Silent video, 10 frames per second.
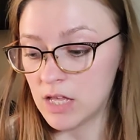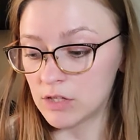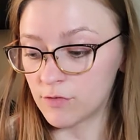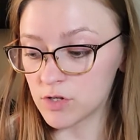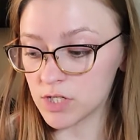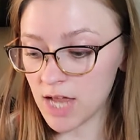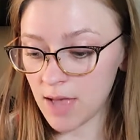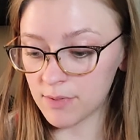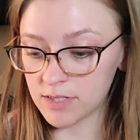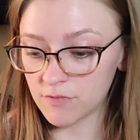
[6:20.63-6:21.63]
The first
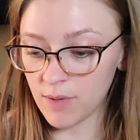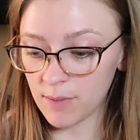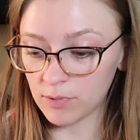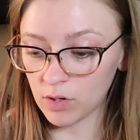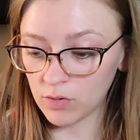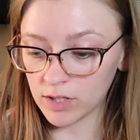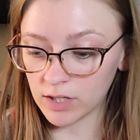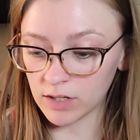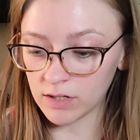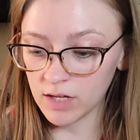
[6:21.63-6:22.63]
inhabitants of
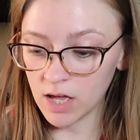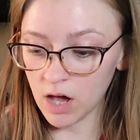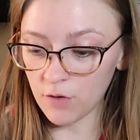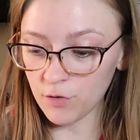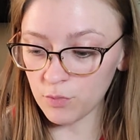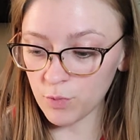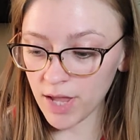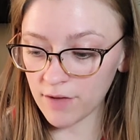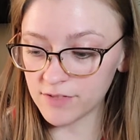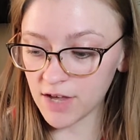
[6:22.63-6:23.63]
Babylonia, of whom we
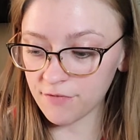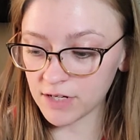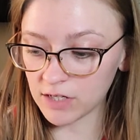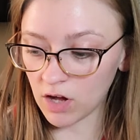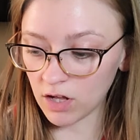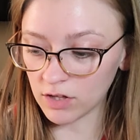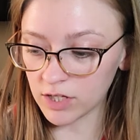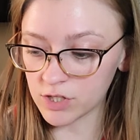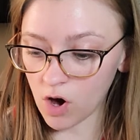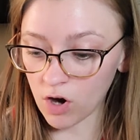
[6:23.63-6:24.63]
have definite
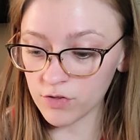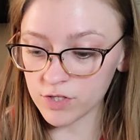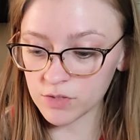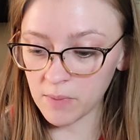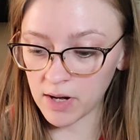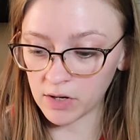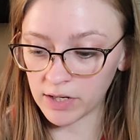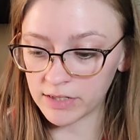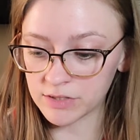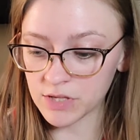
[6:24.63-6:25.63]
knowledge, are the
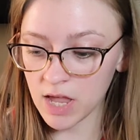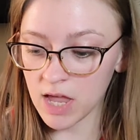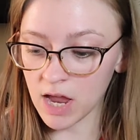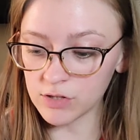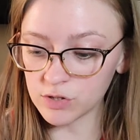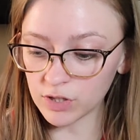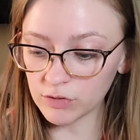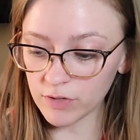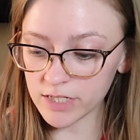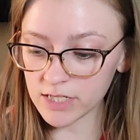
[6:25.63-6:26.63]
Sumerians, and during
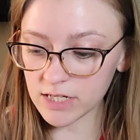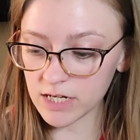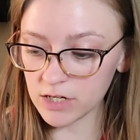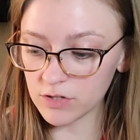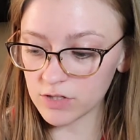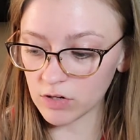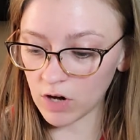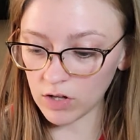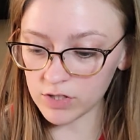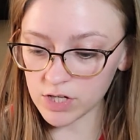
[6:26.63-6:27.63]
recent years, our
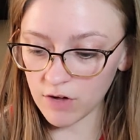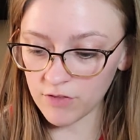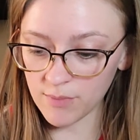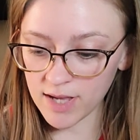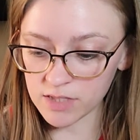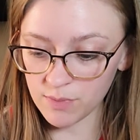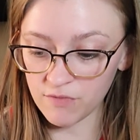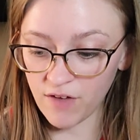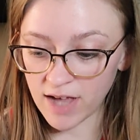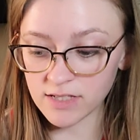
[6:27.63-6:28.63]
knowledge of them has
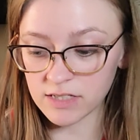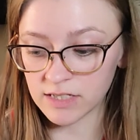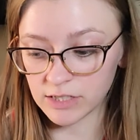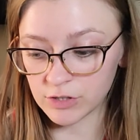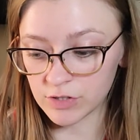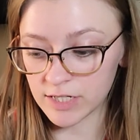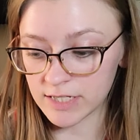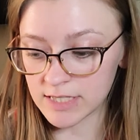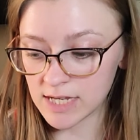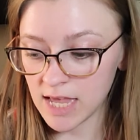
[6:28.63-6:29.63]
been vastly increased.